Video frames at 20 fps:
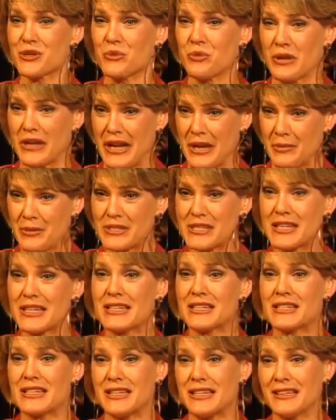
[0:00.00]
So when I was
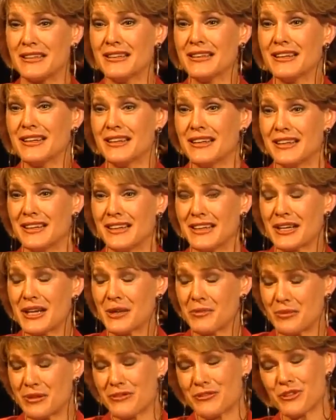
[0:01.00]
18... I
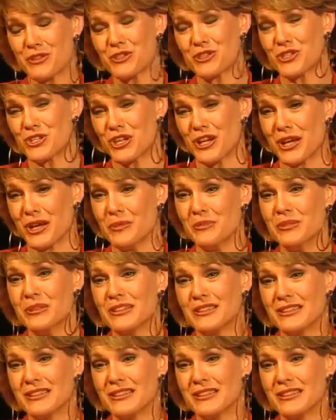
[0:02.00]
got my first job.